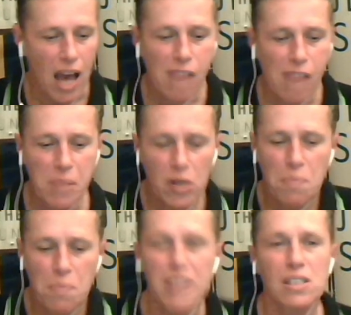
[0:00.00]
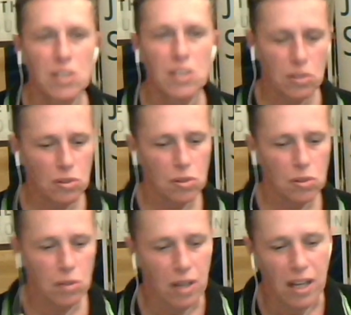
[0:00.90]
have been committed
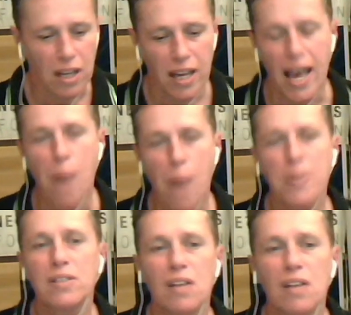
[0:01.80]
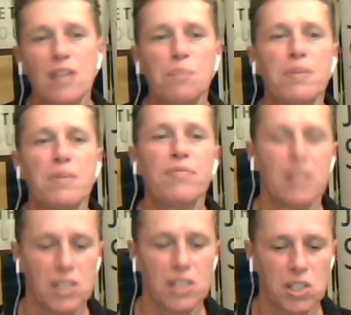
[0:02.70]
to help the
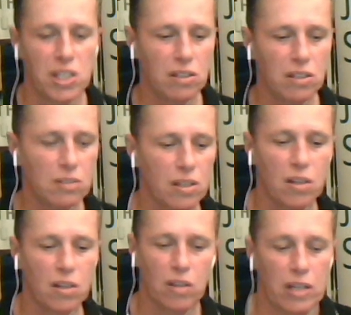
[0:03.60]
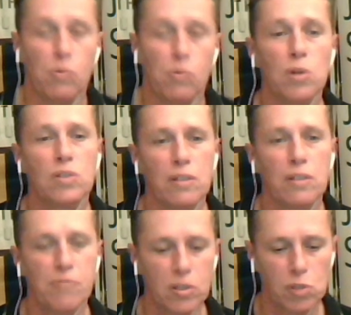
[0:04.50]
underprivileged children
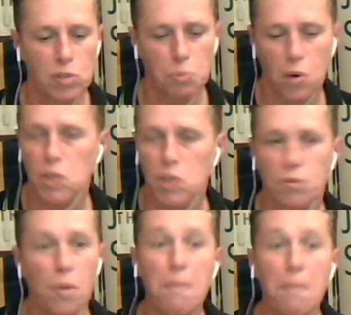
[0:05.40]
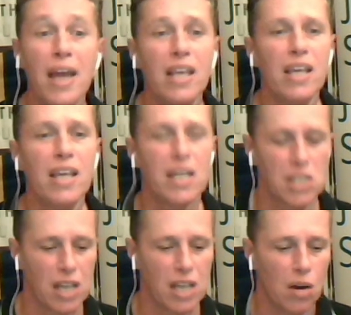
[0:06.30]
involved in youth sport for many years
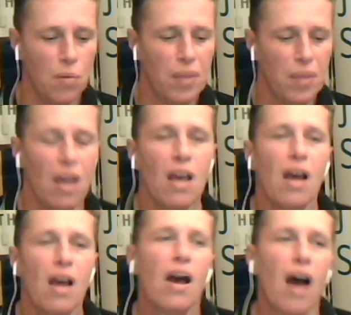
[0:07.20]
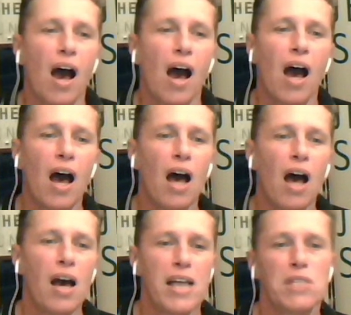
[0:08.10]
now.
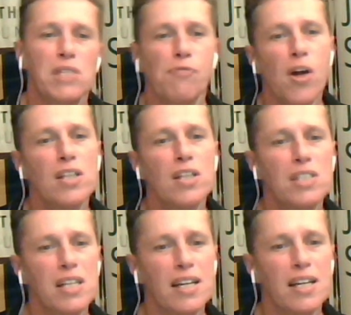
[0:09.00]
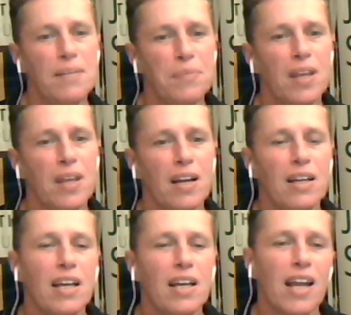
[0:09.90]
As a volunteer,
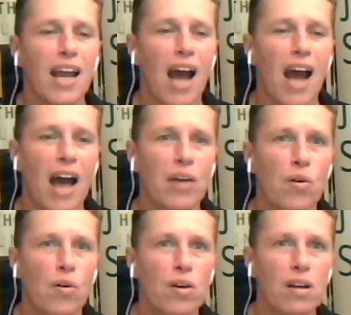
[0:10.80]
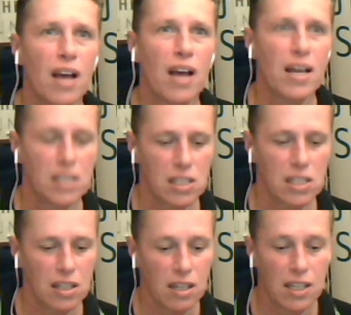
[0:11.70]
I
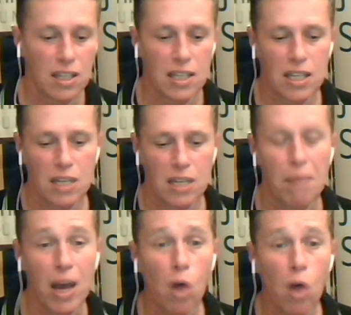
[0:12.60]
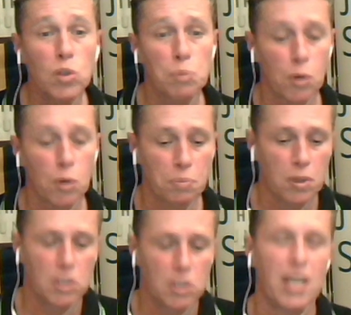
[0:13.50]
organized my own sport
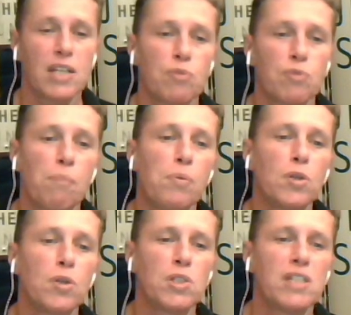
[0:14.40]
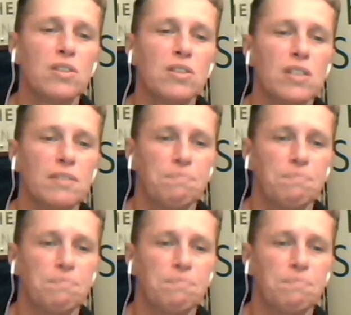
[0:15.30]
project for children